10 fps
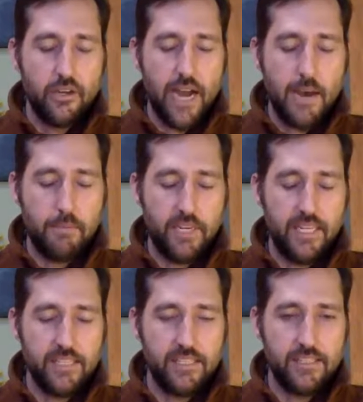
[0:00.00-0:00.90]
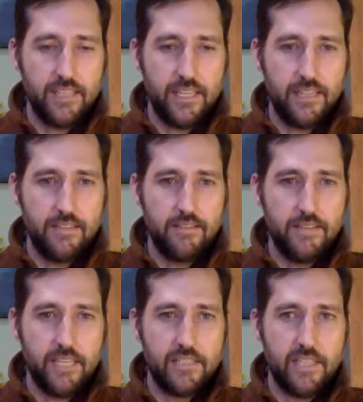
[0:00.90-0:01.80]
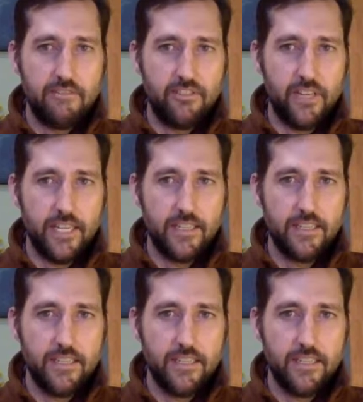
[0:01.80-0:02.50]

happiness and suffering